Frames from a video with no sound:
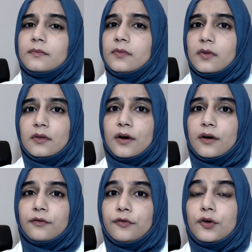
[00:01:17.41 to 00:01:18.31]
There are
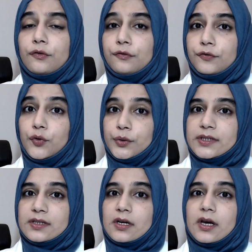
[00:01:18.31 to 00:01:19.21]
a few
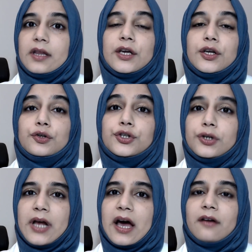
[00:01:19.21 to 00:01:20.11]
foods that you
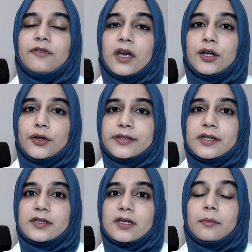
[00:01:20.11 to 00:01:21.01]
should have in your
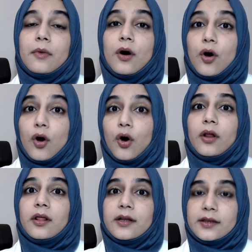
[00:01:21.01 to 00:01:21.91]
system
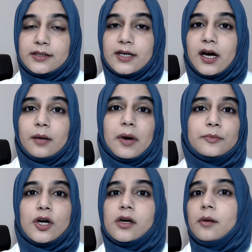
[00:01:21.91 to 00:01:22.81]
all the time. I'm
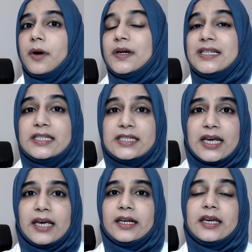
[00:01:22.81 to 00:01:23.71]
talking about
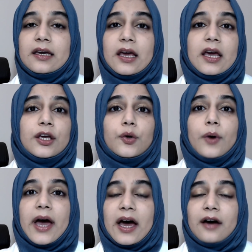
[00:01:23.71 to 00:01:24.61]
daily. You
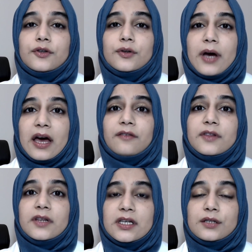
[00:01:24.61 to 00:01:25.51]
have to have
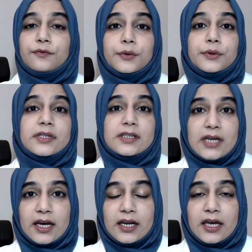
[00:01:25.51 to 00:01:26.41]
these foods
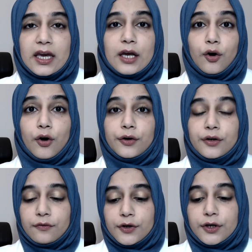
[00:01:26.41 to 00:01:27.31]
daily in order
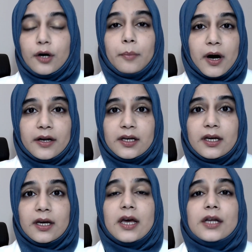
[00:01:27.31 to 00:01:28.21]
for your body
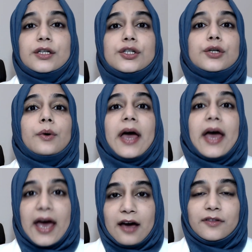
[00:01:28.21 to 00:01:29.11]
to
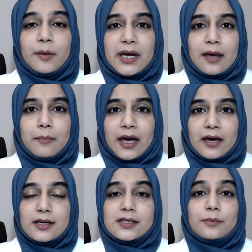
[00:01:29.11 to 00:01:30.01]
have the
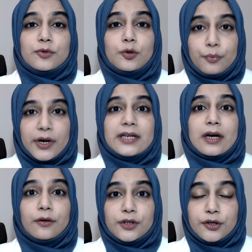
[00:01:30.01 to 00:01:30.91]
mechanism to break
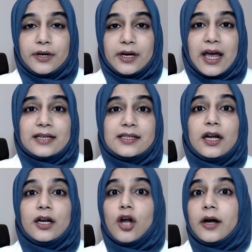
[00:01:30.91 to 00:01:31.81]
down the uric acid
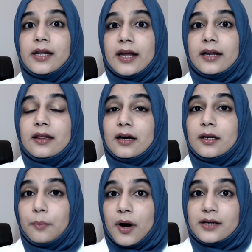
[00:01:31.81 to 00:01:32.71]
and not let the
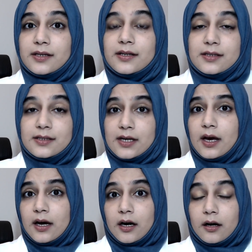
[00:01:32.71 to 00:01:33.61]
deposits
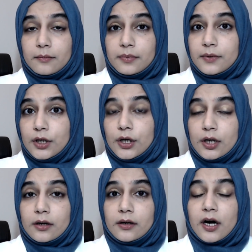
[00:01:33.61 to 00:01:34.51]

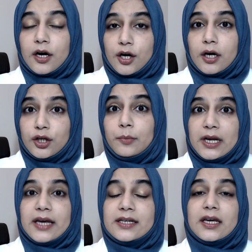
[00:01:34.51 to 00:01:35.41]

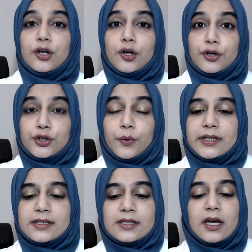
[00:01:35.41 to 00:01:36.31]
accumulate in your
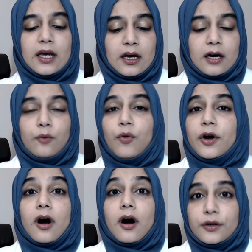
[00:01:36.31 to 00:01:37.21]
joints. What
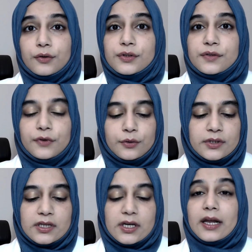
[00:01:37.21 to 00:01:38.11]
are those
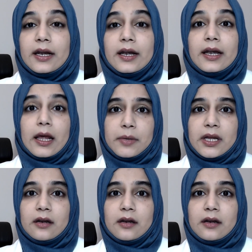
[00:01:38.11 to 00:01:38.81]
foods? Lemon.